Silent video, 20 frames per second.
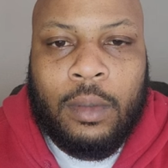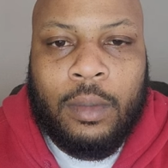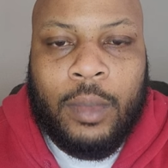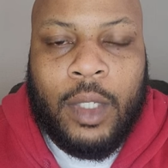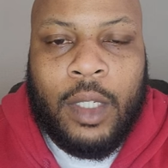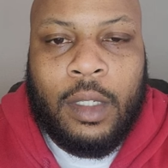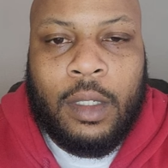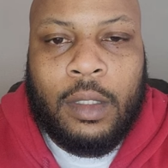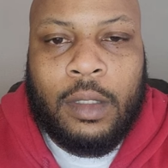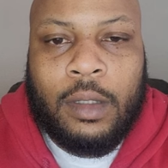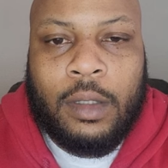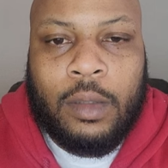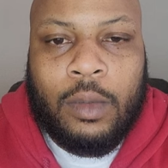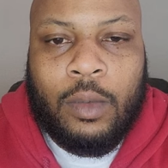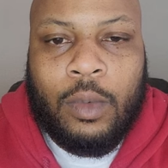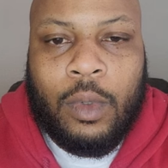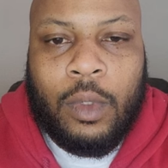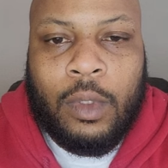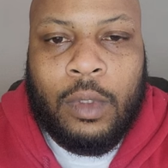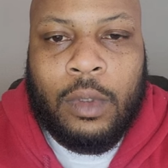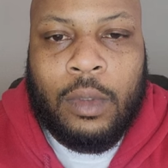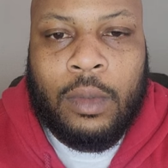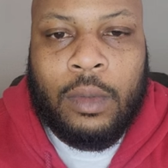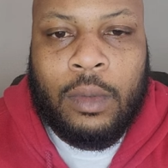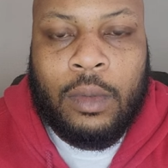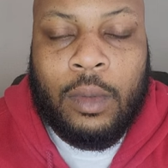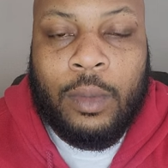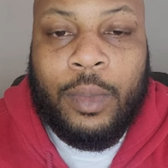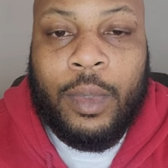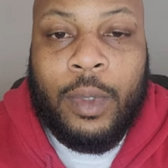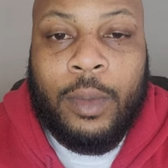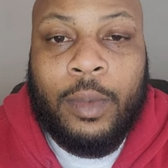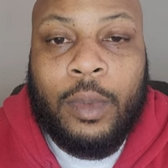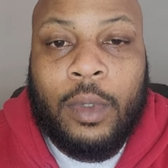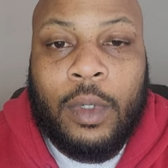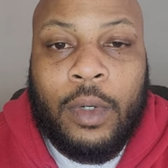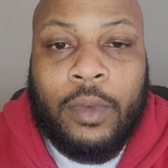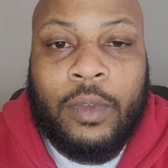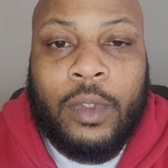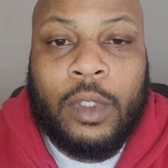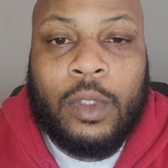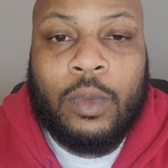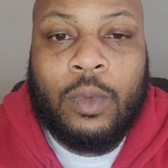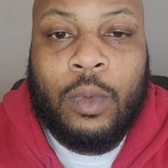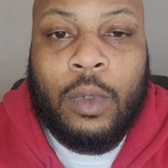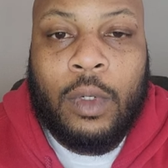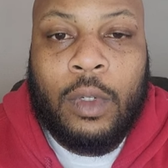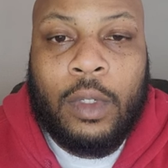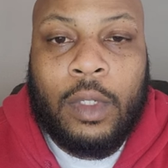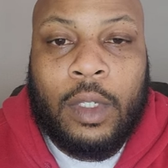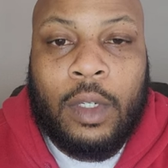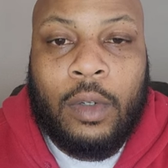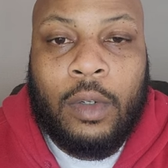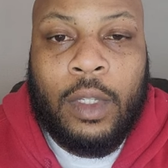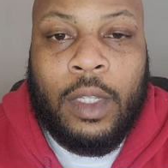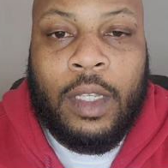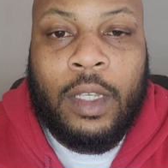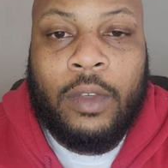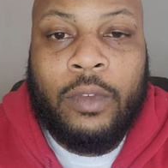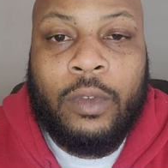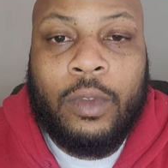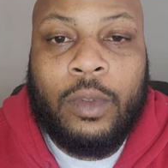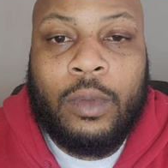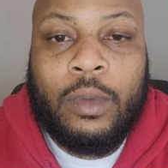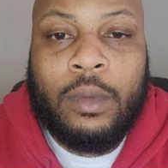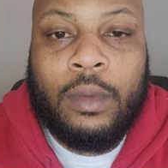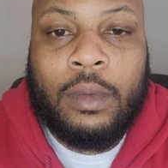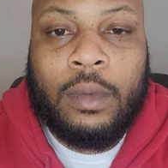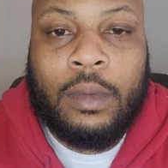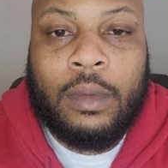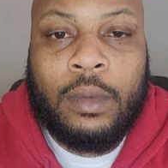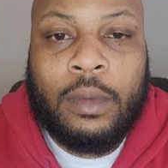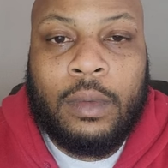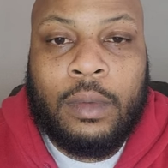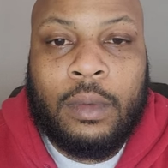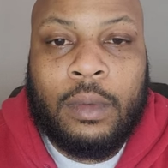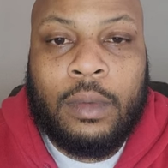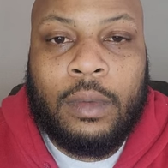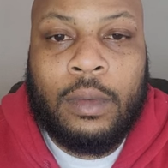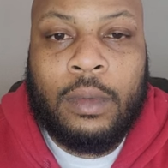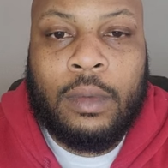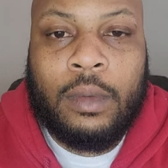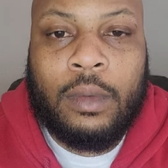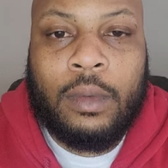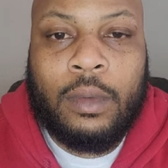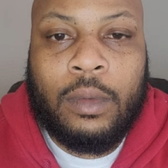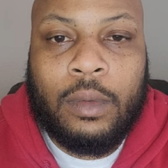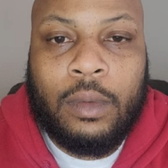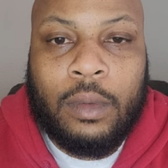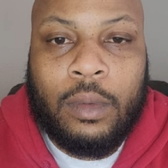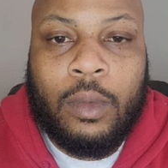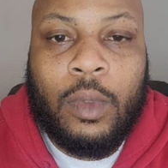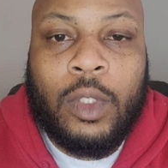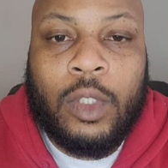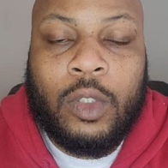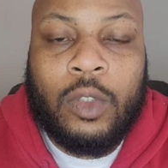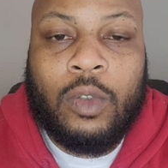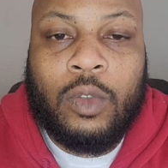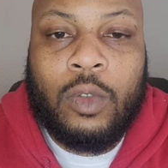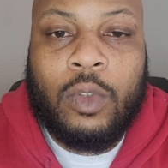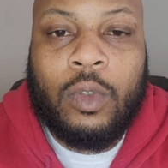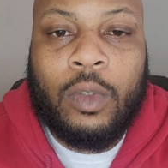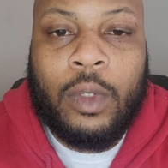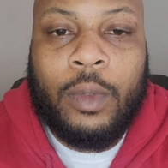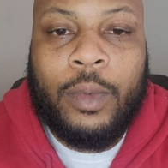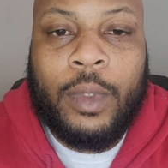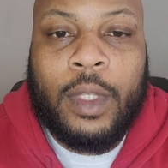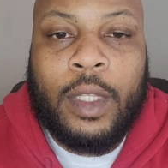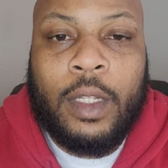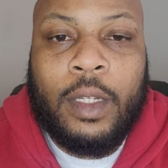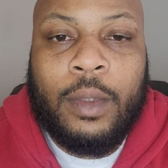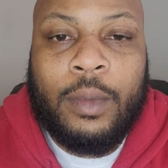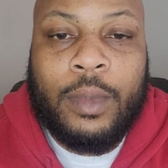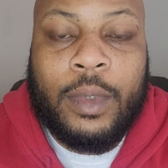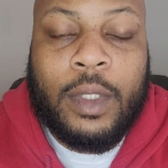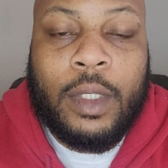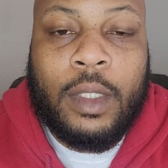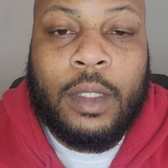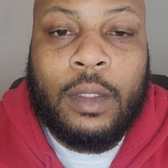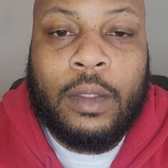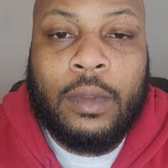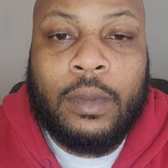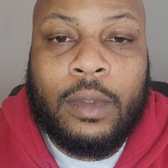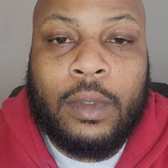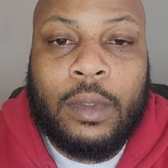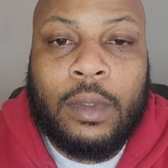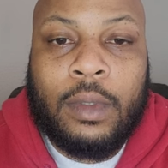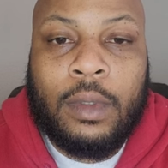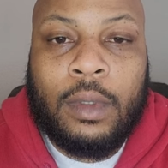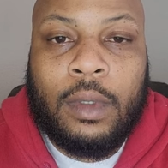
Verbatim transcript: because the world or people of this world can only give you what's truly within themselves.